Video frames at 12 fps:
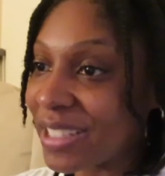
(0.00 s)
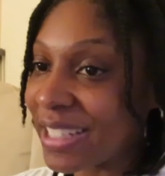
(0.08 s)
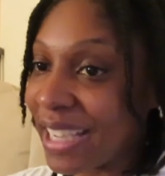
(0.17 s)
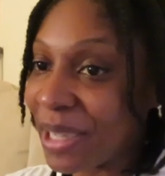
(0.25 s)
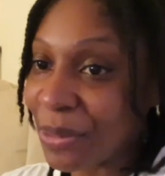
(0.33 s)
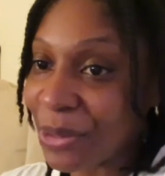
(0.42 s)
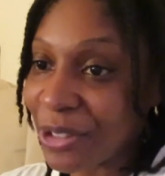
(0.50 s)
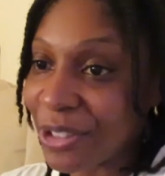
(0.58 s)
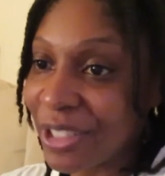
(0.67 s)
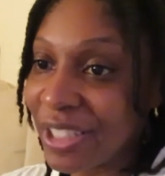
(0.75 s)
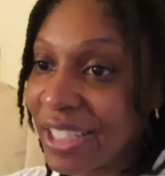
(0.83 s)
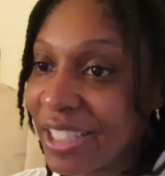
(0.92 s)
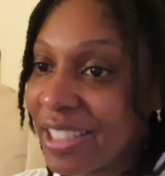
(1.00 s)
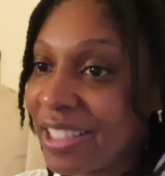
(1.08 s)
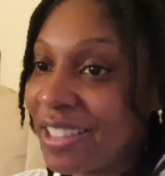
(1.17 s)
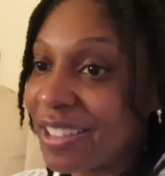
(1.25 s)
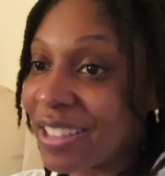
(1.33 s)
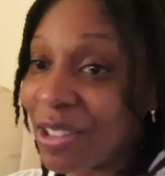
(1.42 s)
than an hour.
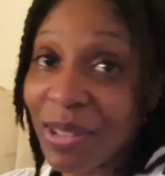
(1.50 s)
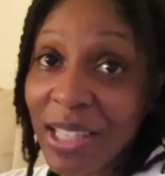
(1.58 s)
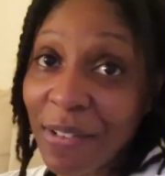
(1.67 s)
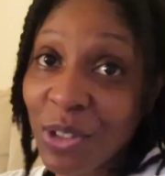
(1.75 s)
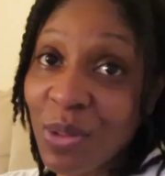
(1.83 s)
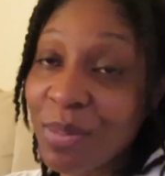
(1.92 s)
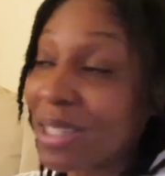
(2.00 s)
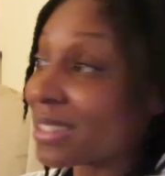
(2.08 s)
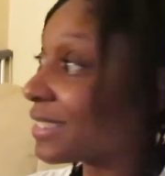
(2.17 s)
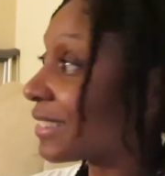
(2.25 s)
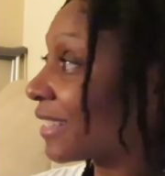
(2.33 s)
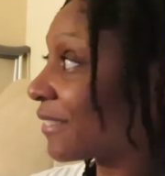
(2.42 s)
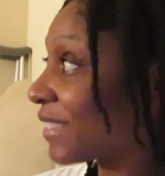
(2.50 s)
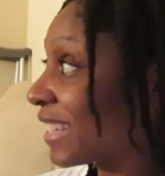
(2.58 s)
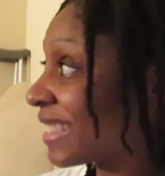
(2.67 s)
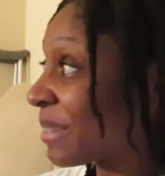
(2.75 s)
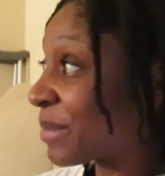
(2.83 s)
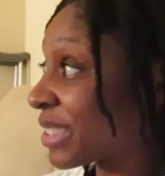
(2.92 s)
I only have two boxes left,
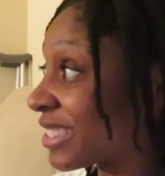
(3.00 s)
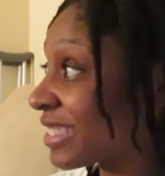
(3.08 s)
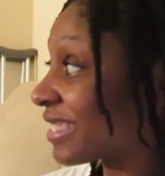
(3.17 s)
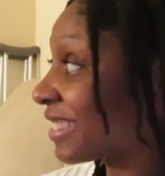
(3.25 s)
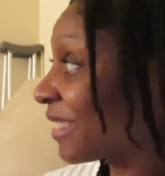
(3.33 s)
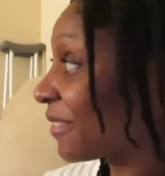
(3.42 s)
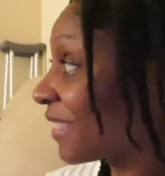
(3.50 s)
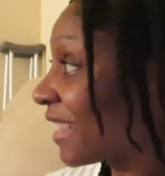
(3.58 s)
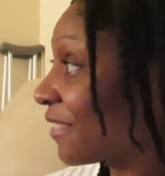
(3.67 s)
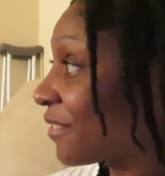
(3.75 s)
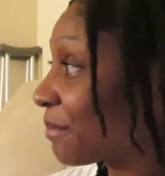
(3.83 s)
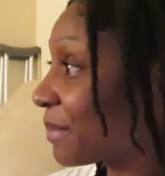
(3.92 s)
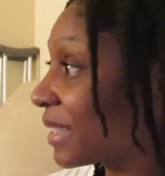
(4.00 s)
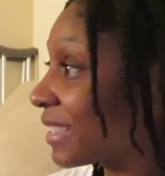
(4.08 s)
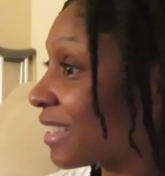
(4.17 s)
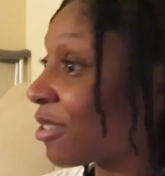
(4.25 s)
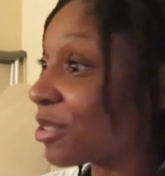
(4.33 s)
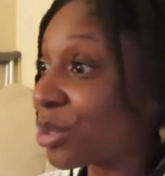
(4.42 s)
not that much stuff left,
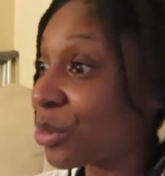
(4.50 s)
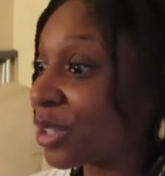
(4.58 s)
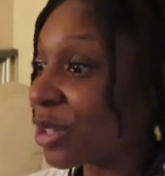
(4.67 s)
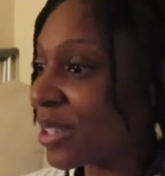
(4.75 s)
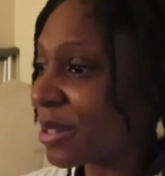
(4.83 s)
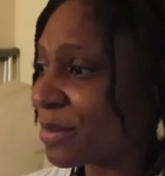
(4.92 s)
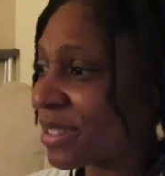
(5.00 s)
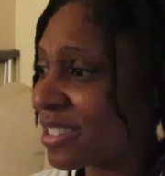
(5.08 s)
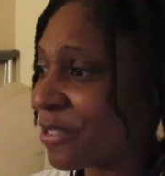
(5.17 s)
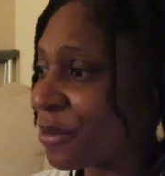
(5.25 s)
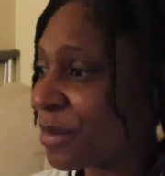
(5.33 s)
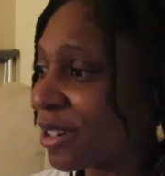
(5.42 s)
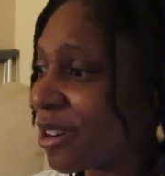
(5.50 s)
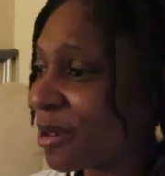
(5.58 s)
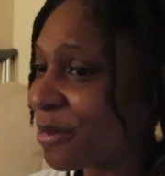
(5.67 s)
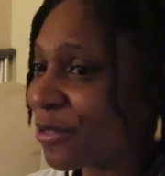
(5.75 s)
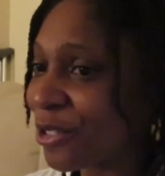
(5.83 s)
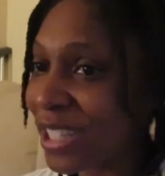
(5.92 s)
but I also want to go ahead and put stuff in my car
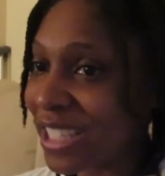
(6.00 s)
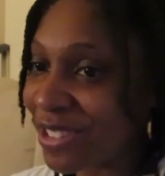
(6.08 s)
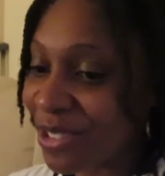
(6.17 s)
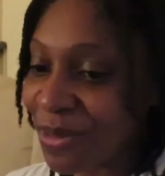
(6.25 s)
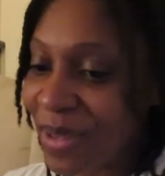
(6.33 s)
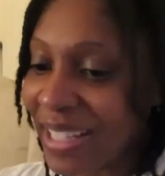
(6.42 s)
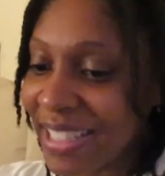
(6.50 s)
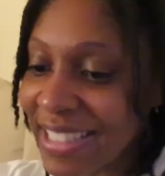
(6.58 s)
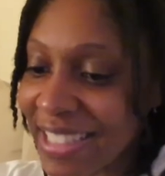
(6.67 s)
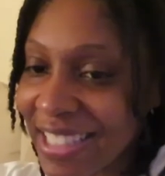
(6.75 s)
before it gets too hot.